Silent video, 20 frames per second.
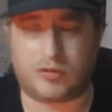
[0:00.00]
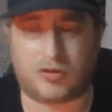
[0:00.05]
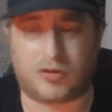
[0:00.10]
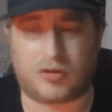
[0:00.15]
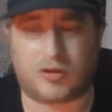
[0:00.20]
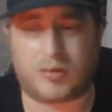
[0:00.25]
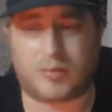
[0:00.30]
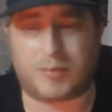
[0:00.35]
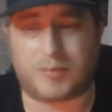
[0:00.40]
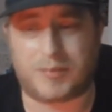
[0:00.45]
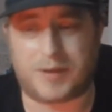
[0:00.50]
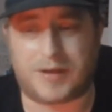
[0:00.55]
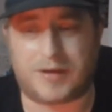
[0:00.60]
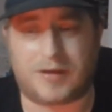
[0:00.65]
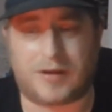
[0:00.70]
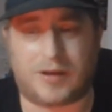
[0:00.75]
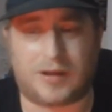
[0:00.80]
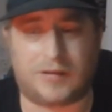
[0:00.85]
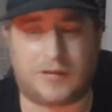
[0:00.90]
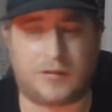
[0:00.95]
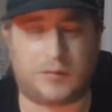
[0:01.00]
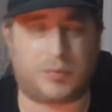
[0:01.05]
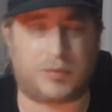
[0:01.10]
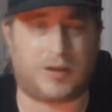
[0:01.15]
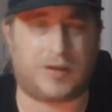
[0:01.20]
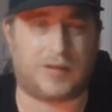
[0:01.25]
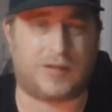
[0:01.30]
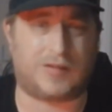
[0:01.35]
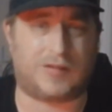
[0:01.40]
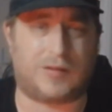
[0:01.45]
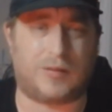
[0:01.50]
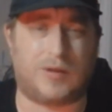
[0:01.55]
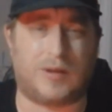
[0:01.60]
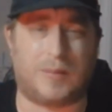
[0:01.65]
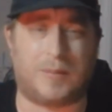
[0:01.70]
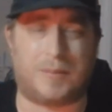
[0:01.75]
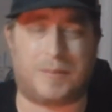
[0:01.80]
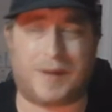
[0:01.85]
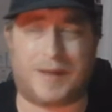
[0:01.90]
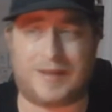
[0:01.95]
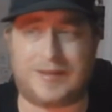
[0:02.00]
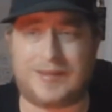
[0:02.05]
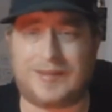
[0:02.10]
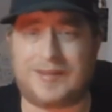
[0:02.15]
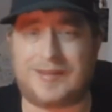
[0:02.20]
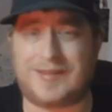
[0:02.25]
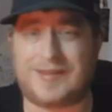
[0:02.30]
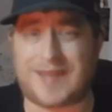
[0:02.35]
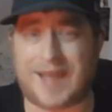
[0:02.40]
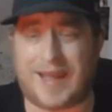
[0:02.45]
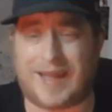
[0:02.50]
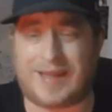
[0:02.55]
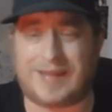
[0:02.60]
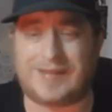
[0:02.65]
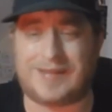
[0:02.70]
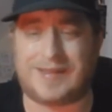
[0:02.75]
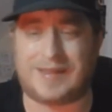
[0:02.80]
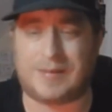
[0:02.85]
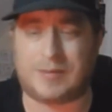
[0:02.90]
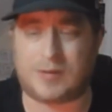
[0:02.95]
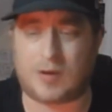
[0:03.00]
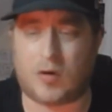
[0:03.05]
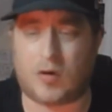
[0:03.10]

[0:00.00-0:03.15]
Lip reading: you got the Midnight Express, two of the best tag teams